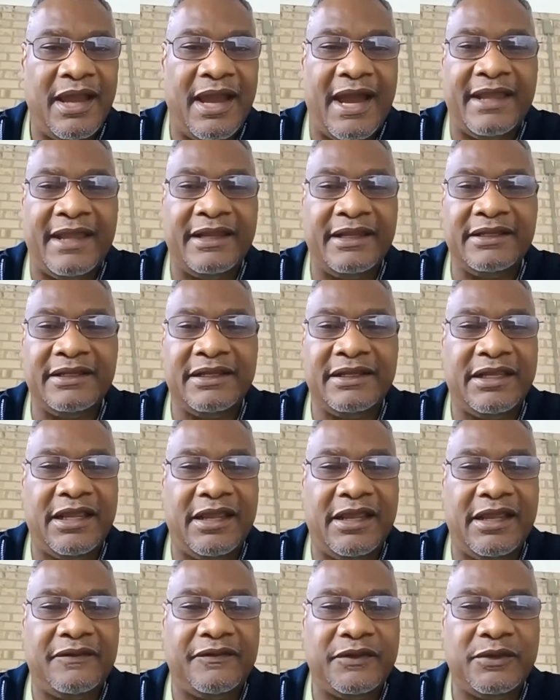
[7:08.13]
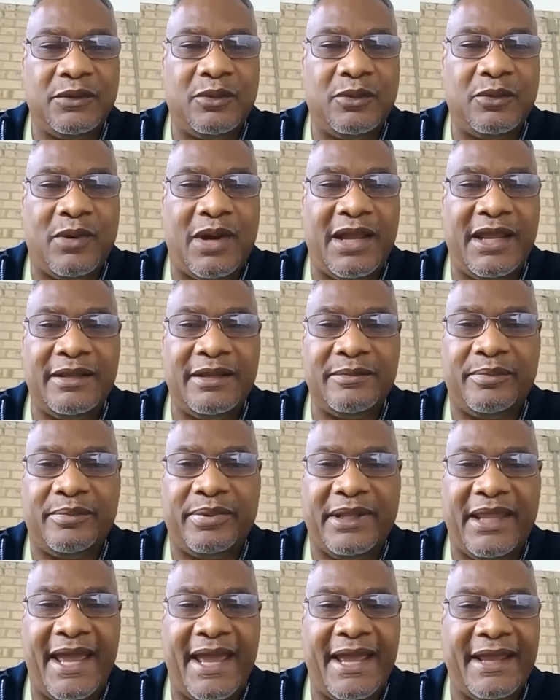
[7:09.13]
I didn't care if you were white,
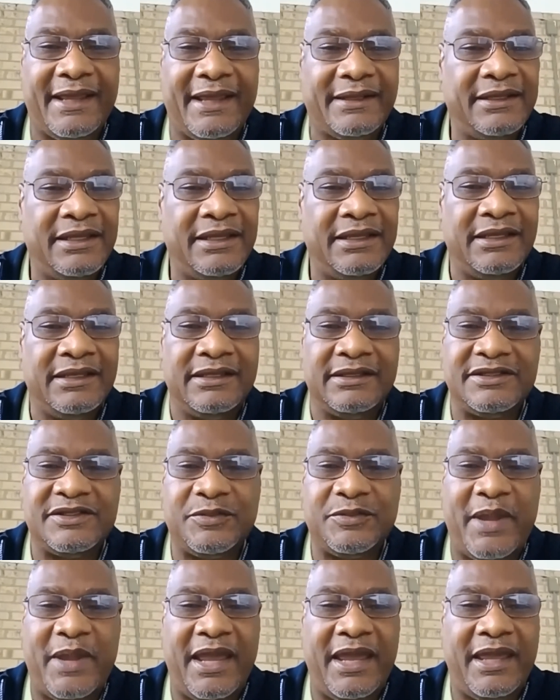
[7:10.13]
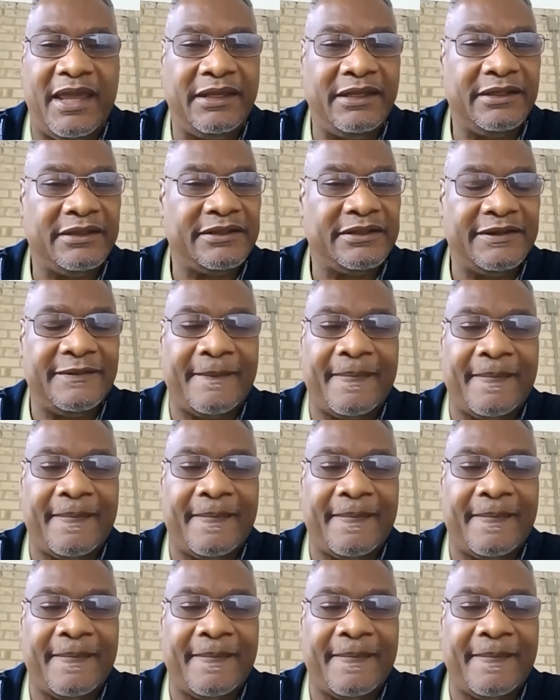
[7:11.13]
black, Hispanic,